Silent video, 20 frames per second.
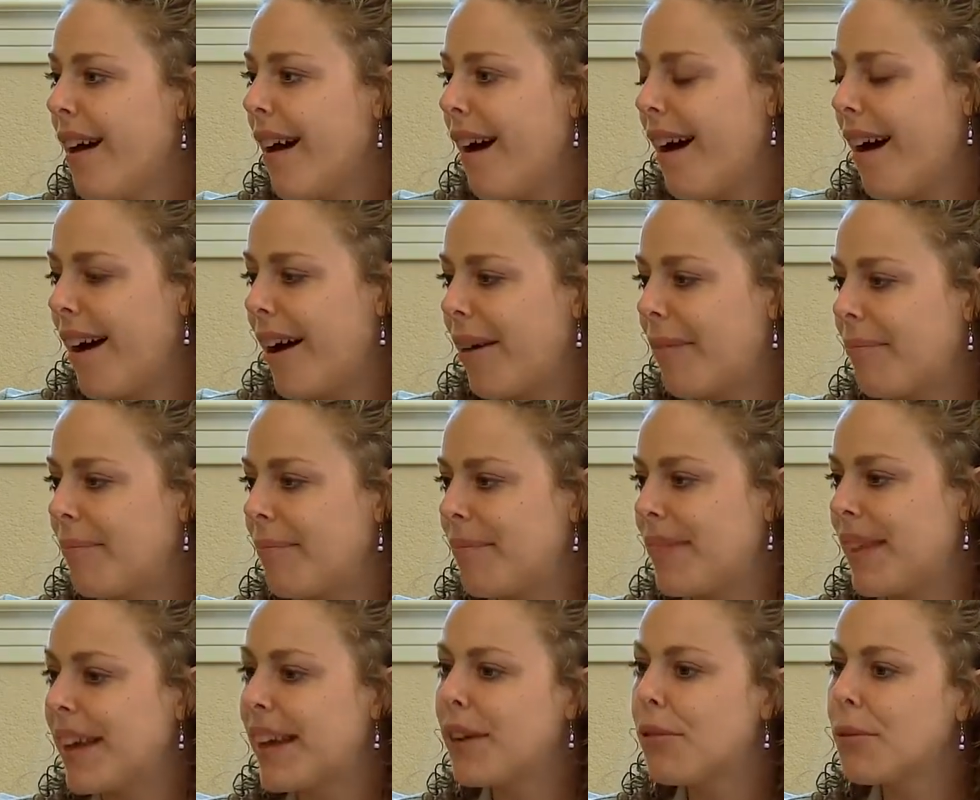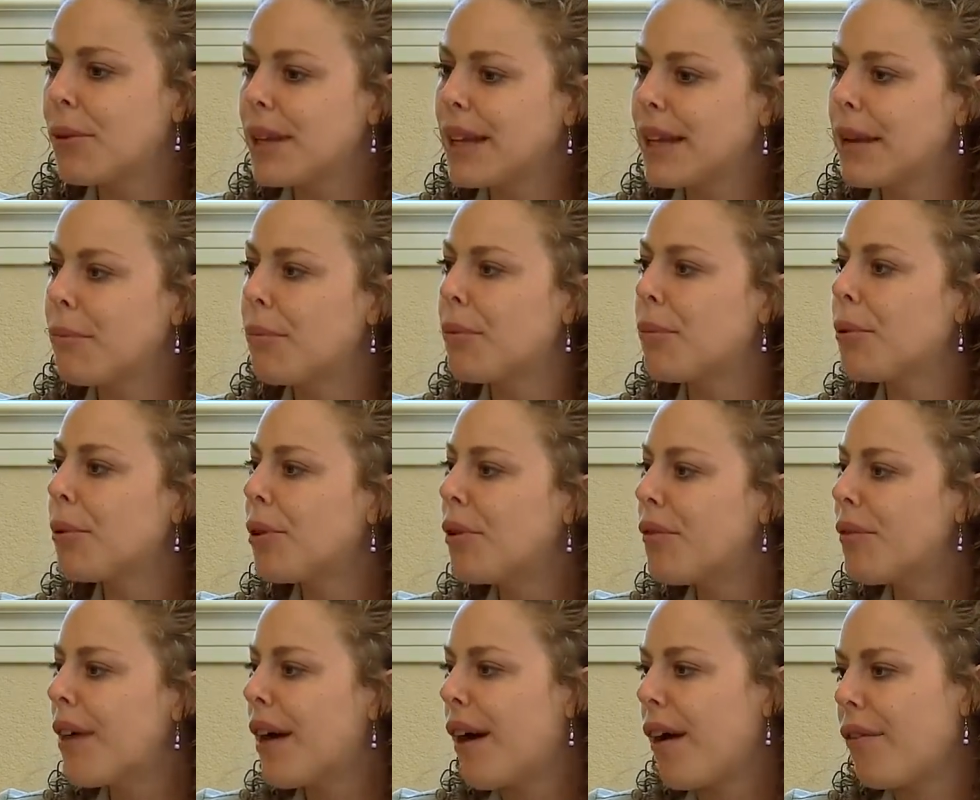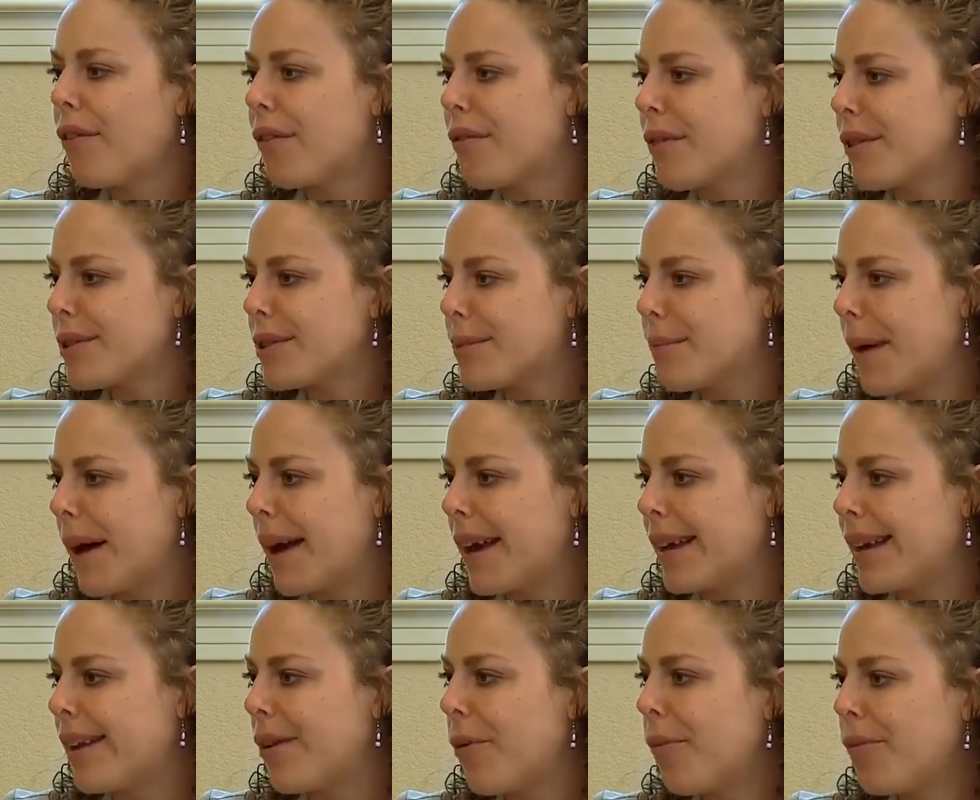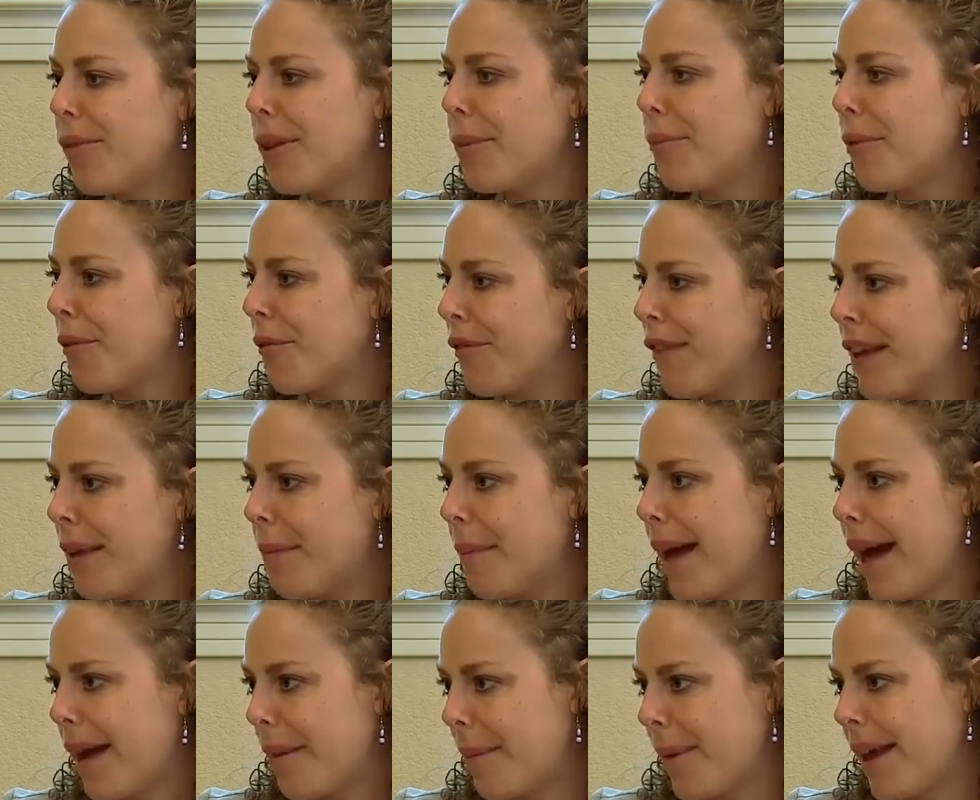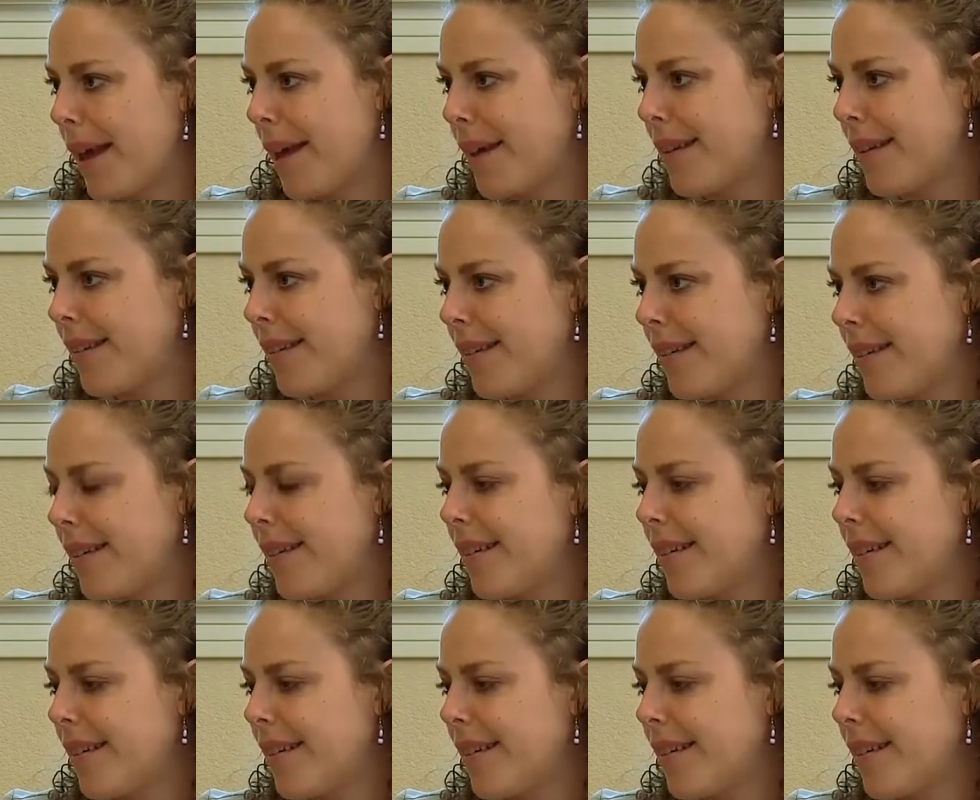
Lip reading: that can really improve the health of their spine and hopefully prevent back pain.